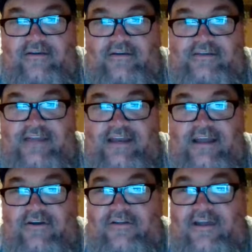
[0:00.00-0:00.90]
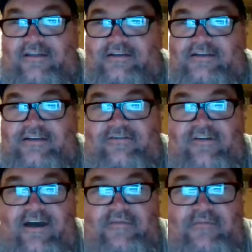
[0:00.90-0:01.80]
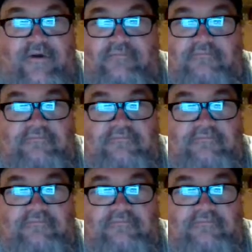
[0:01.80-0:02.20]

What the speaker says: Sitting here like this, it's fine, but